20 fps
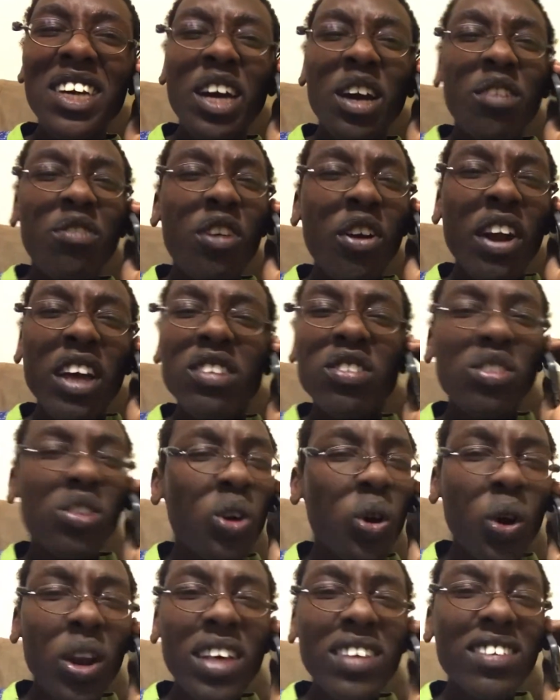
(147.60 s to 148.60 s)
for a
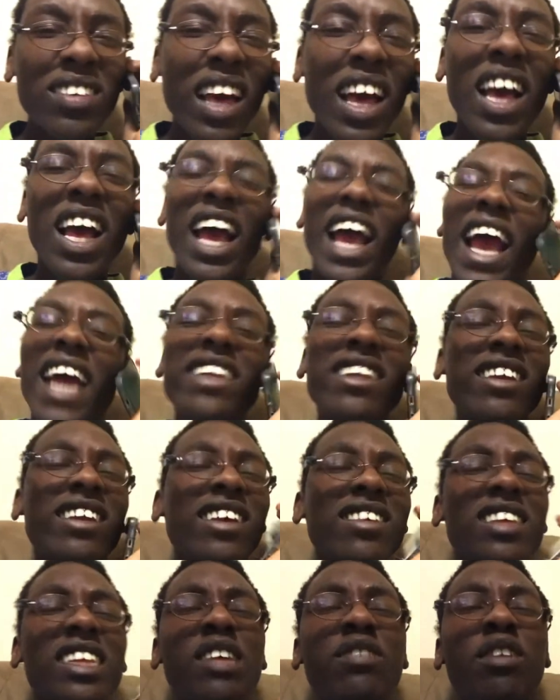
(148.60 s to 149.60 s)
school It
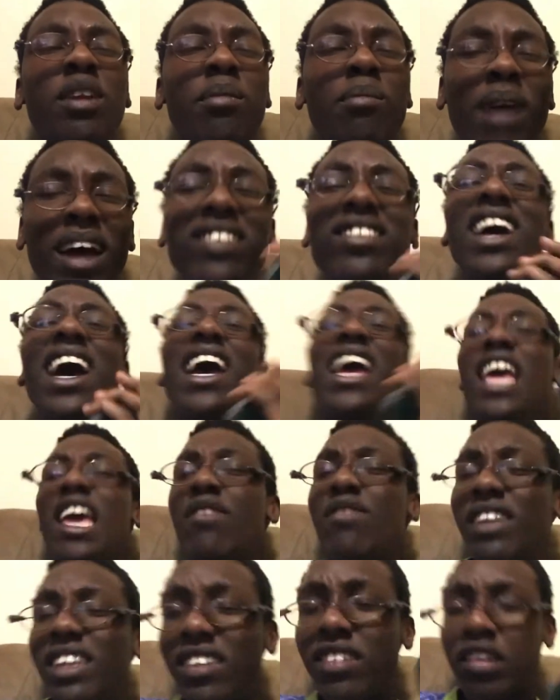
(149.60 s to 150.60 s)
doesn't even matter
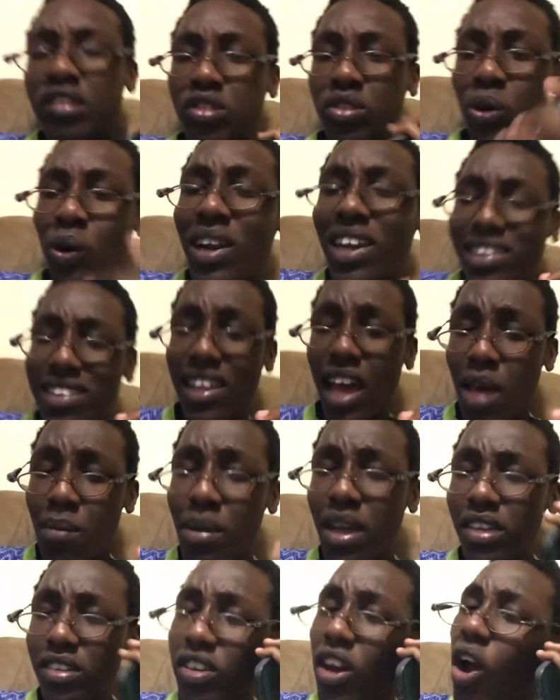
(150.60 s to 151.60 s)
if it is a school
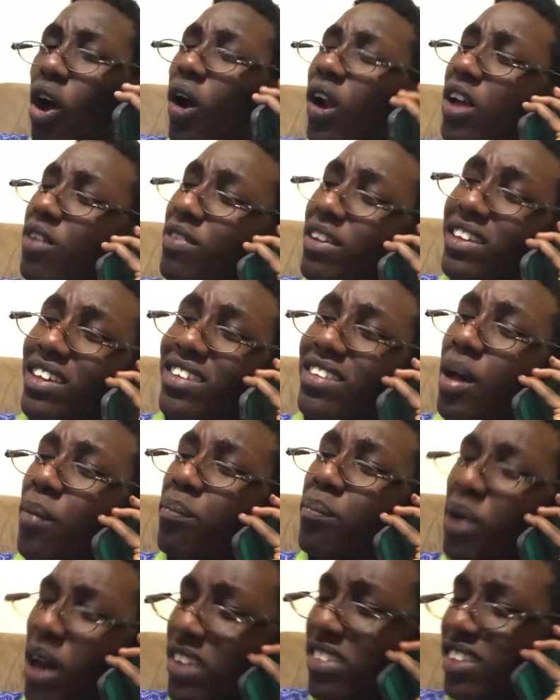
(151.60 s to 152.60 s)
assignment or if it is a
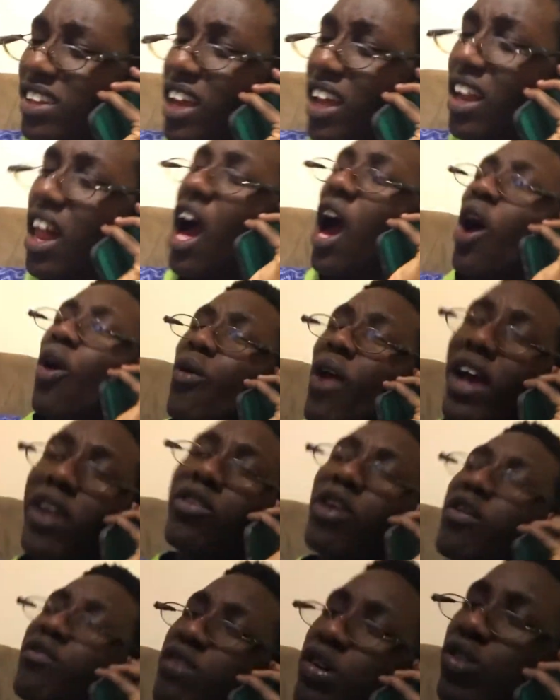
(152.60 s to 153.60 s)
personal
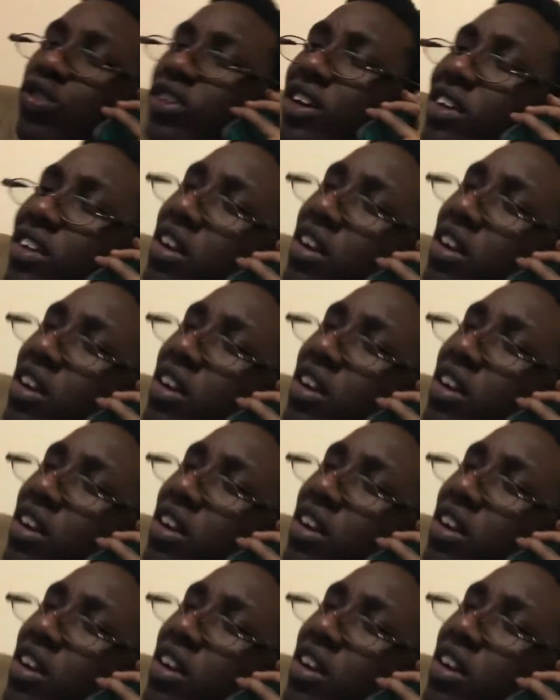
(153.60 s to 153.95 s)
requisition